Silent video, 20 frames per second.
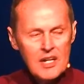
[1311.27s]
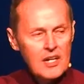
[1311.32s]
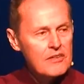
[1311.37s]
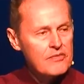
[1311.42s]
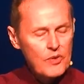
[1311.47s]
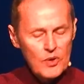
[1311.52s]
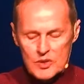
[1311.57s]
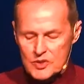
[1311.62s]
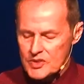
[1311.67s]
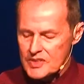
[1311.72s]

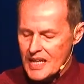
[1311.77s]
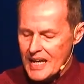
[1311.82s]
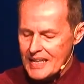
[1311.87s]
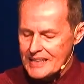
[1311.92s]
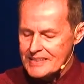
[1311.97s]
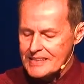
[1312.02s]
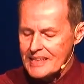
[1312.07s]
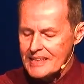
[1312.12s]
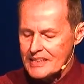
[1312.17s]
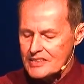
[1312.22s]
Verse
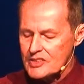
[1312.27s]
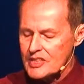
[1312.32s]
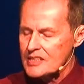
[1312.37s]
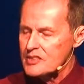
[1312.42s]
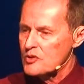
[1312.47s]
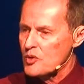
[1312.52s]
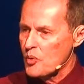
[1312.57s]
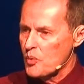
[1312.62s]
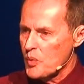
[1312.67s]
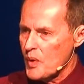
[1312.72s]
19, it
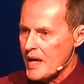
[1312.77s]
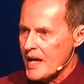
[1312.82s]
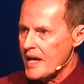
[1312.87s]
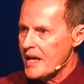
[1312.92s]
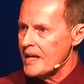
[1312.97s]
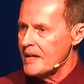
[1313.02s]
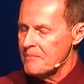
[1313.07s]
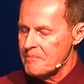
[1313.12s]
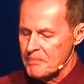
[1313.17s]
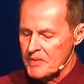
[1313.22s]
says the
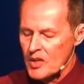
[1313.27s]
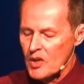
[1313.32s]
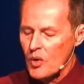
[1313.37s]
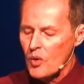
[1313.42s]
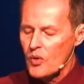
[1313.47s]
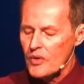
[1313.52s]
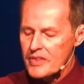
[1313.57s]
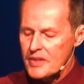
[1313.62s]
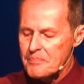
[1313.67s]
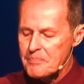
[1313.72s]
way
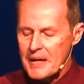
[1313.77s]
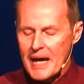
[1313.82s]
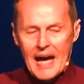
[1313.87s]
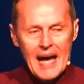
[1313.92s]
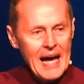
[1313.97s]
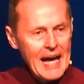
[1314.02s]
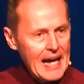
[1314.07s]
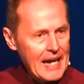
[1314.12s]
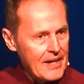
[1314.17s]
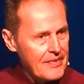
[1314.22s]
or the
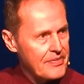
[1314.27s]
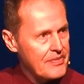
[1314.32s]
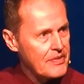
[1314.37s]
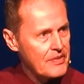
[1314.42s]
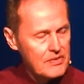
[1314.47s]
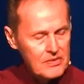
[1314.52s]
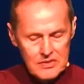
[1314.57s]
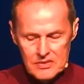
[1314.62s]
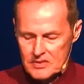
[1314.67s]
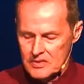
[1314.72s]
path
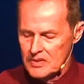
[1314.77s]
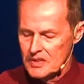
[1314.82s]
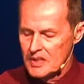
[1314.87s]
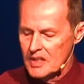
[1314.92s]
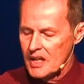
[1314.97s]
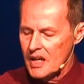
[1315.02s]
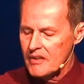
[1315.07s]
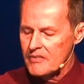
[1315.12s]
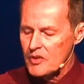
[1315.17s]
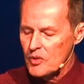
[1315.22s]

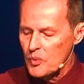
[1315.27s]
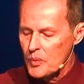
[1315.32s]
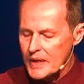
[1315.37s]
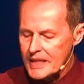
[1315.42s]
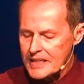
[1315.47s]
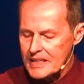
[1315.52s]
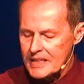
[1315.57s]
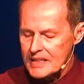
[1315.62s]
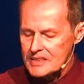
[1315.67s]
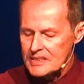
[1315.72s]
of the
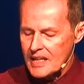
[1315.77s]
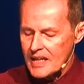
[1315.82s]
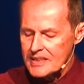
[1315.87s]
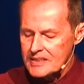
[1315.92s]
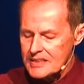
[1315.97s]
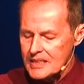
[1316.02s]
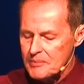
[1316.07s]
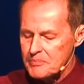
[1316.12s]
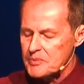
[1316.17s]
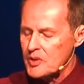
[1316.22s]
wicked is like
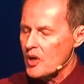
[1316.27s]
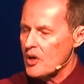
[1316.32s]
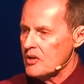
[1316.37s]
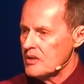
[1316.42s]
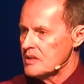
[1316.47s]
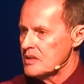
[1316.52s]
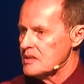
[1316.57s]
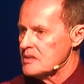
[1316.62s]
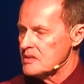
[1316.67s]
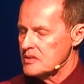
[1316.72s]
deep
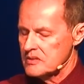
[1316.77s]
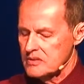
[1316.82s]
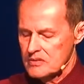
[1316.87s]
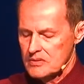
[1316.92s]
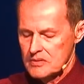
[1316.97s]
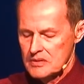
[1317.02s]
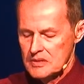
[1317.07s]
darkness.